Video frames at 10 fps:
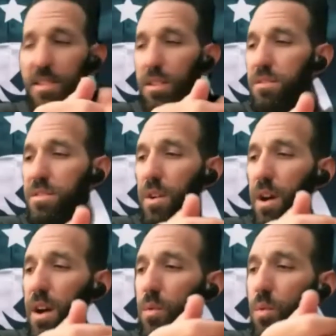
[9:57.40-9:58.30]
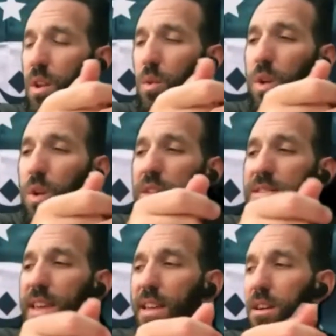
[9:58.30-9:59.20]
So what I'll
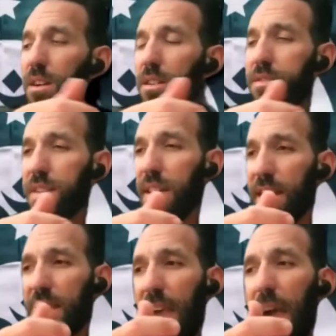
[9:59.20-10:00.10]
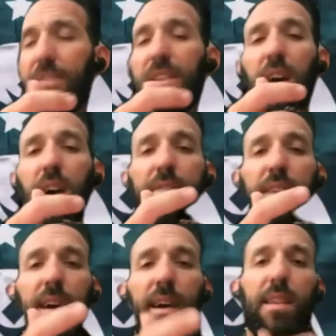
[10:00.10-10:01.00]
say to kind of caveat
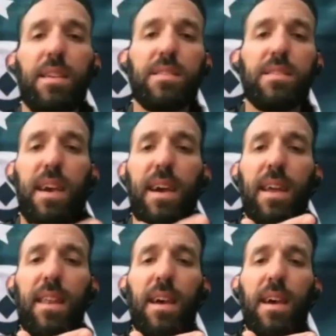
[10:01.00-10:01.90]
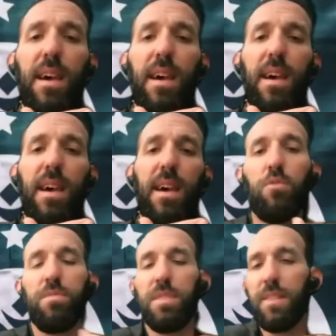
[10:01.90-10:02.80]
that is that I
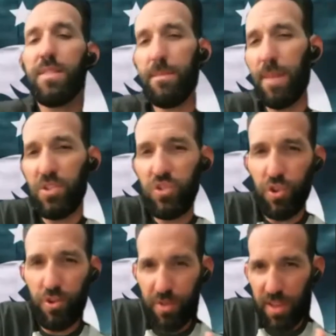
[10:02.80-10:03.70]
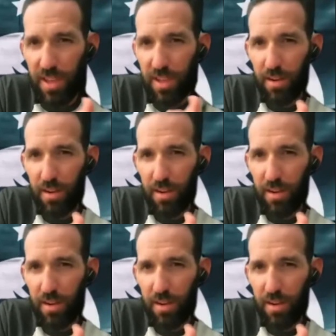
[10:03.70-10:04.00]
don't believe that my journey